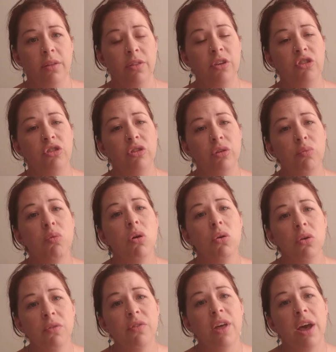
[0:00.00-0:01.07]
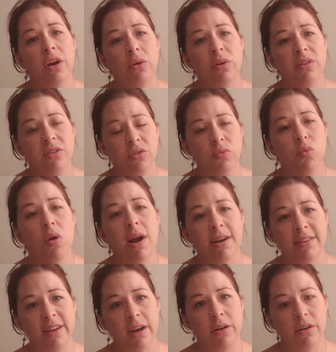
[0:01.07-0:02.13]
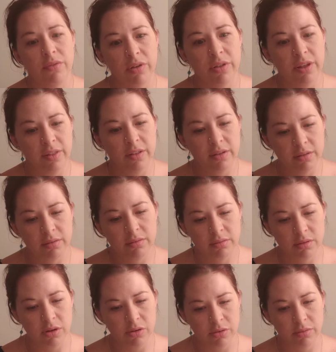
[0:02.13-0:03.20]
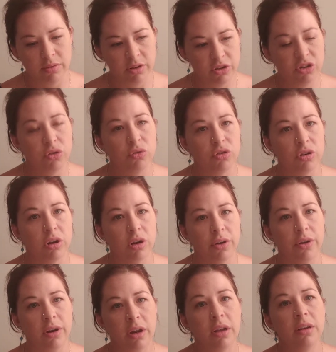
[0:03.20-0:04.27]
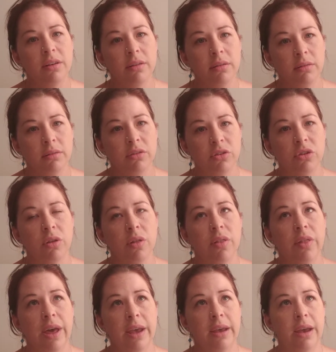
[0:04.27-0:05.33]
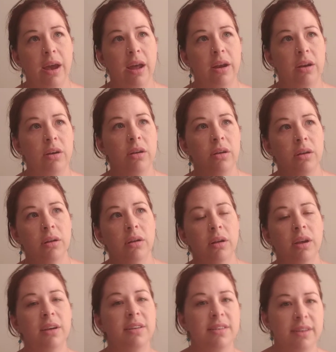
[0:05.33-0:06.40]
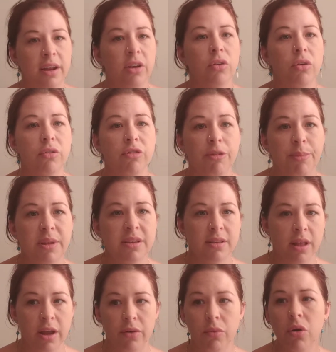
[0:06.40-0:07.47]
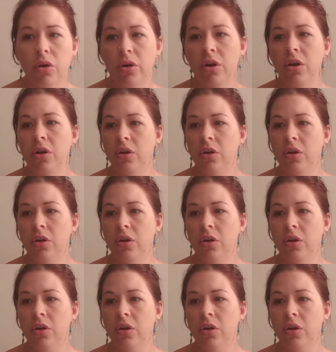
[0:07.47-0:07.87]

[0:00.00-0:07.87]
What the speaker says: The role of the adult is to write down everything that the children are learning so that they can extend on from this later on.